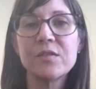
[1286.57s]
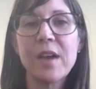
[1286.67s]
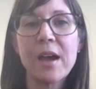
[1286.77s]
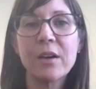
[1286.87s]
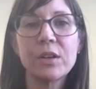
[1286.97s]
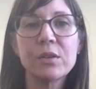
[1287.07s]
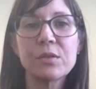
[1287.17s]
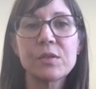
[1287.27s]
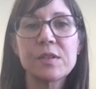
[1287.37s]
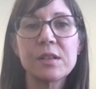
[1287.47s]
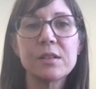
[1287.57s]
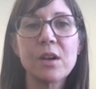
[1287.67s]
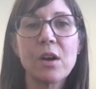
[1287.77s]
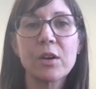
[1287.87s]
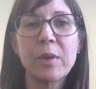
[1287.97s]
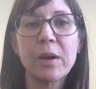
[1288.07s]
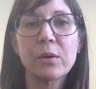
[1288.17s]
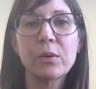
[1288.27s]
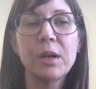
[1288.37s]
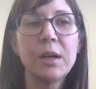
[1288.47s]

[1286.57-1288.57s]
values that talk about